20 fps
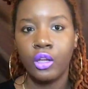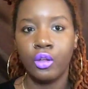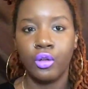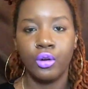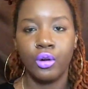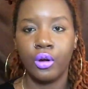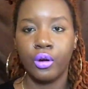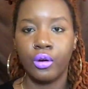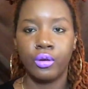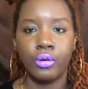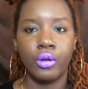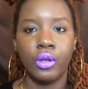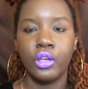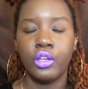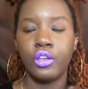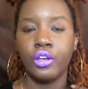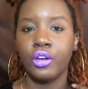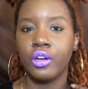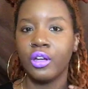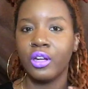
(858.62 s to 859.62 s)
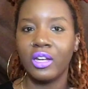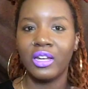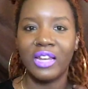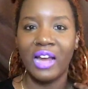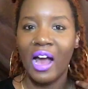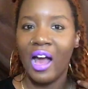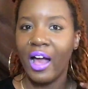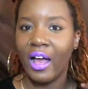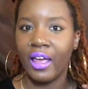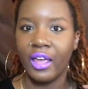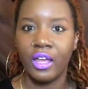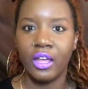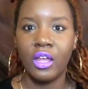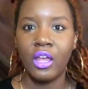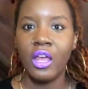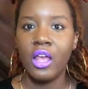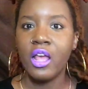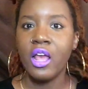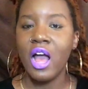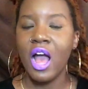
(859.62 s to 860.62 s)
You know, you're gonna die.
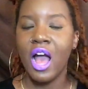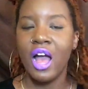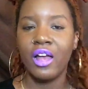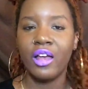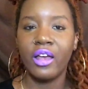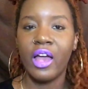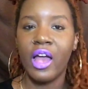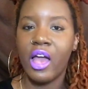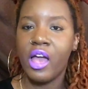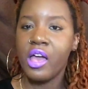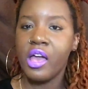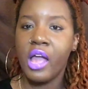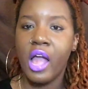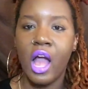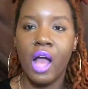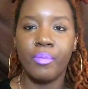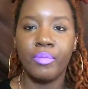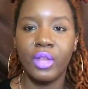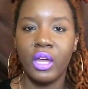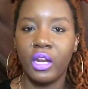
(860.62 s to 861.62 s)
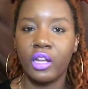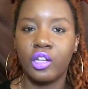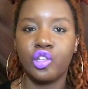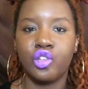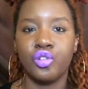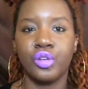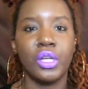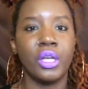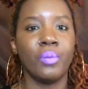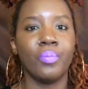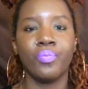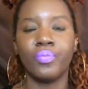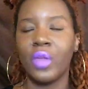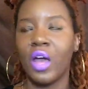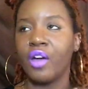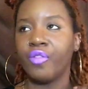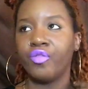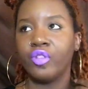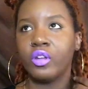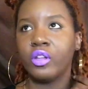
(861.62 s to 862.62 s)
I'm that extreme.
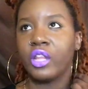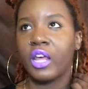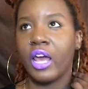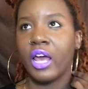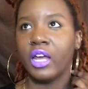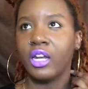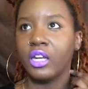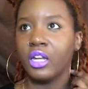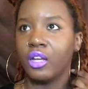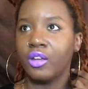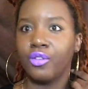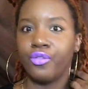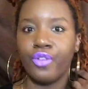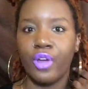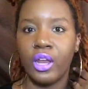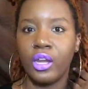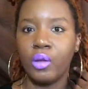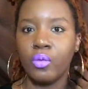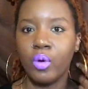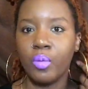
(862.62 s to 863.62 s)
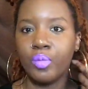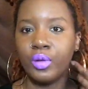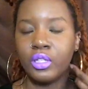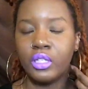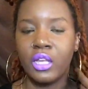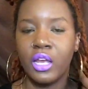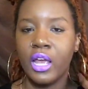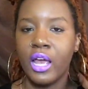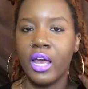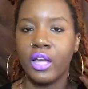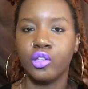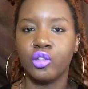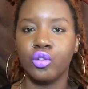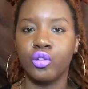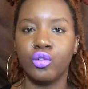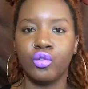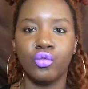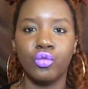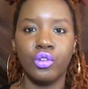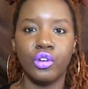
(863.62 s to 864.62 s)
I feel that if anyone puts their hands
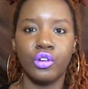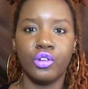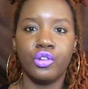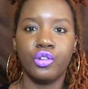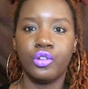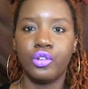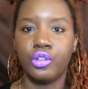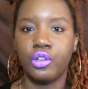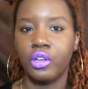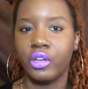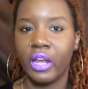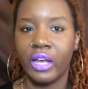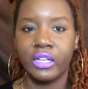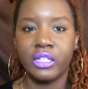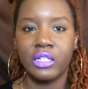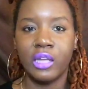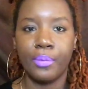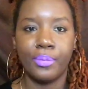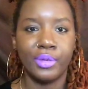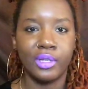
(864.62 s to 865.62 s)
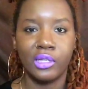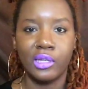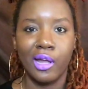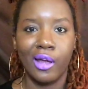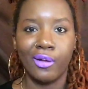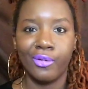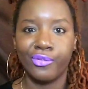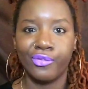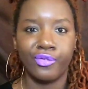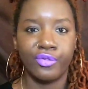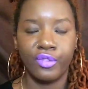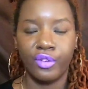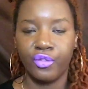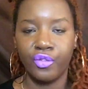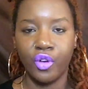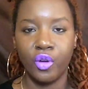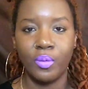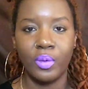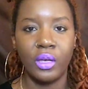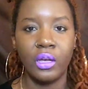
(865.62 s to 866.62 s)
on you, the next step is death. You
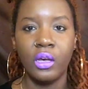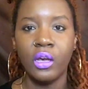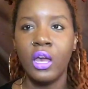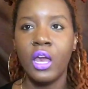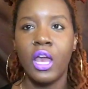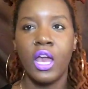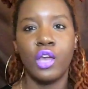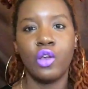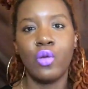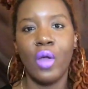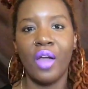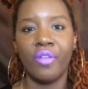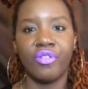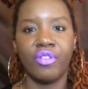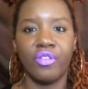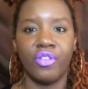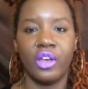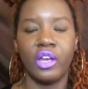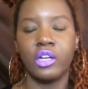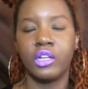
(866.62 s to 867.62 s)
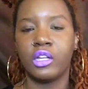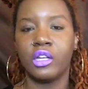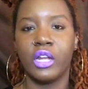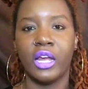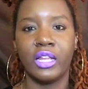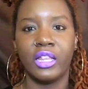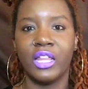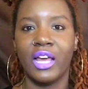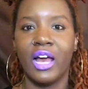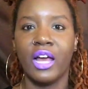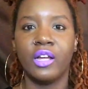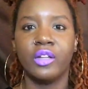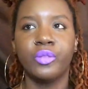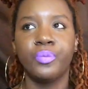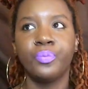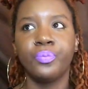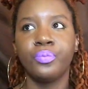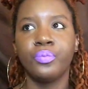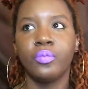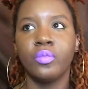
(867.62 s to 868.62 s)
feel me? And you have to think like that.
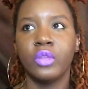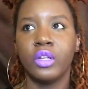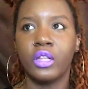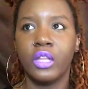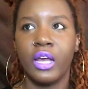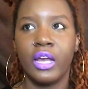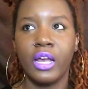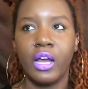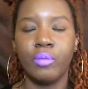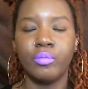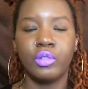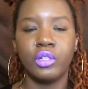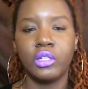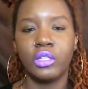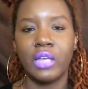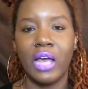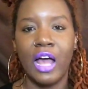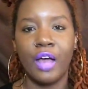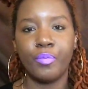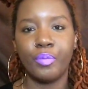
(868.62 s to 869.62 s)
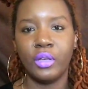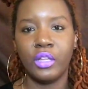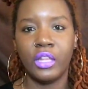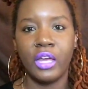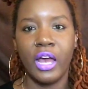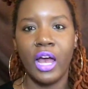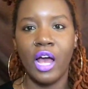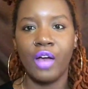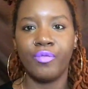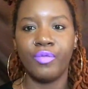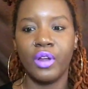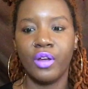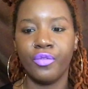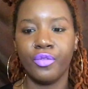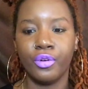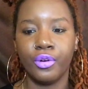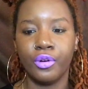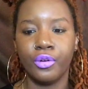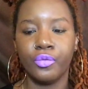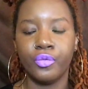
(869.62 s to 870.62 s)
Like, I'm just happy that I've
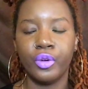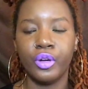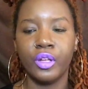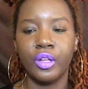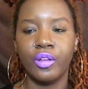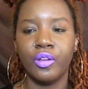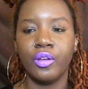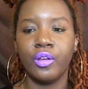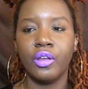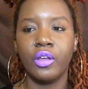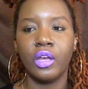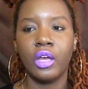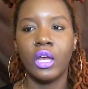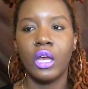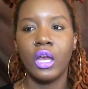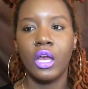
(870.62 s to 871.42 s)
never really